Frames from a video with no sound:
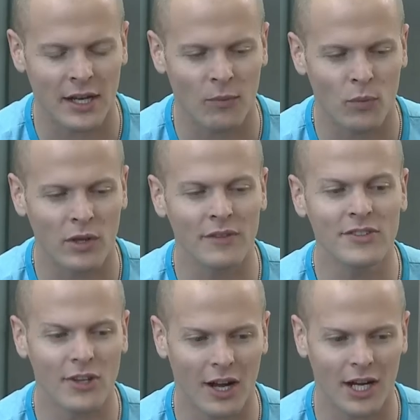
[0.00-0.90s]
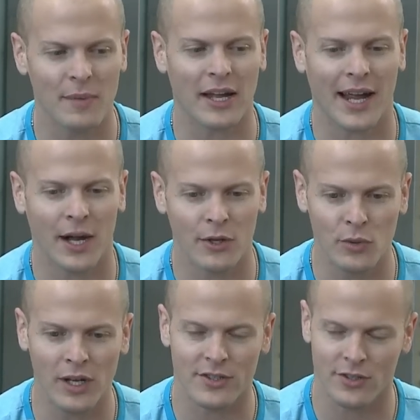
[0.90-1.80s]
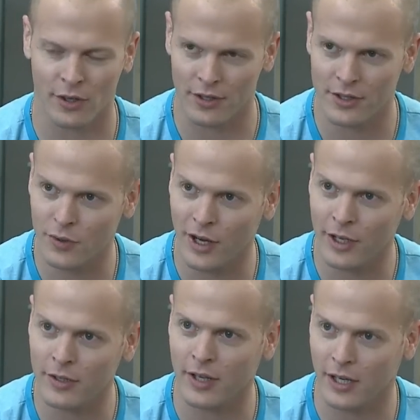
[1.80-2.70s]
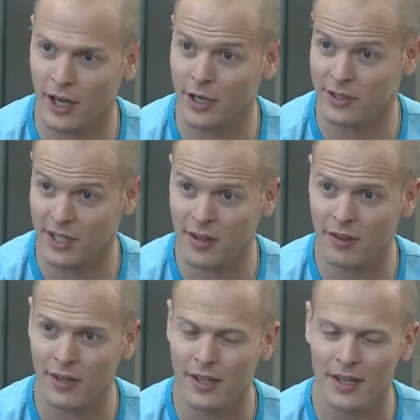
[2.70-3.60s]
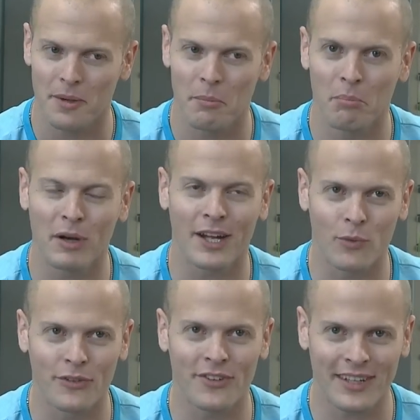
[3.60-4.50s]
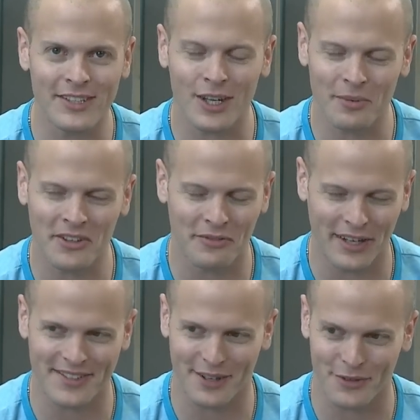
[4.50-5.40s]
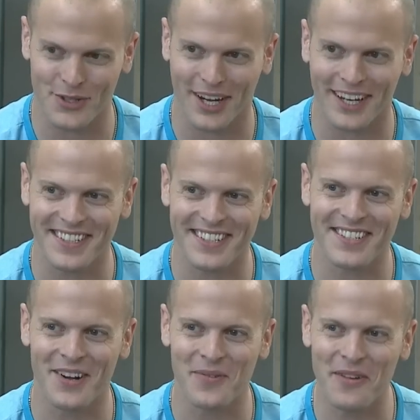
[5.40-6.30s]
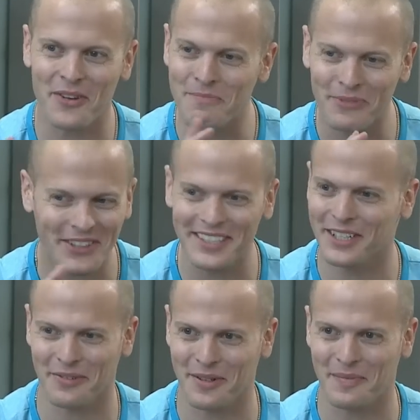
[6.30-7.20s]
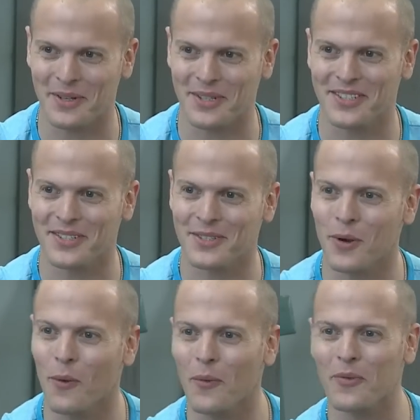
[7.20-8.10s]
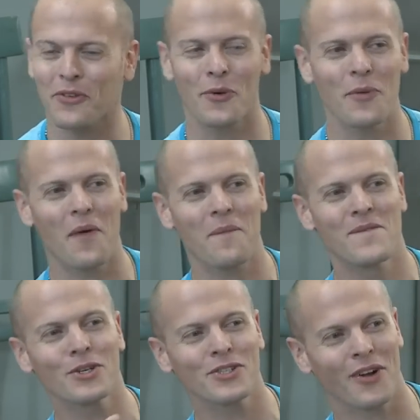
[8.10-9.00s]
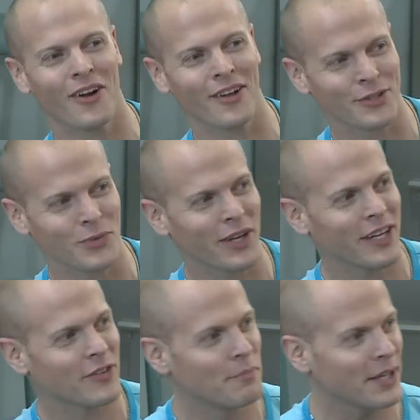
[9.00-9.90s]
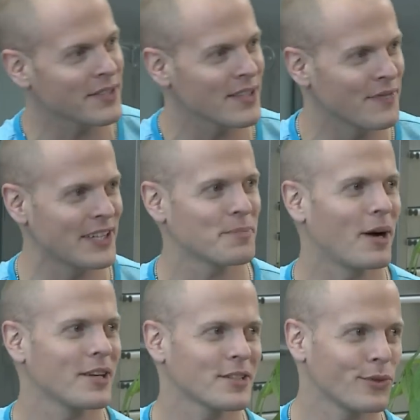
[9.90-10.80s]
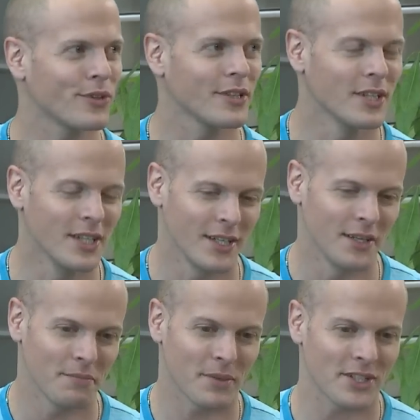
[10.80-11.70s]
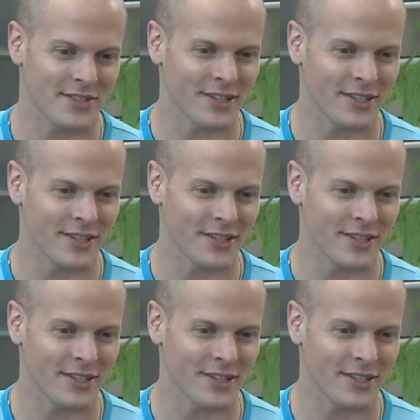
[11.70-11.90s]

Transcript: Uh, would love to talk about how you got started as a writer and like yeah. cut your teeth. Yeah. But we'll let's talk about the advanced thing for a second. Okay. So we have completely different approaches. Yeah. So so most authors want to get the biggest advance possible because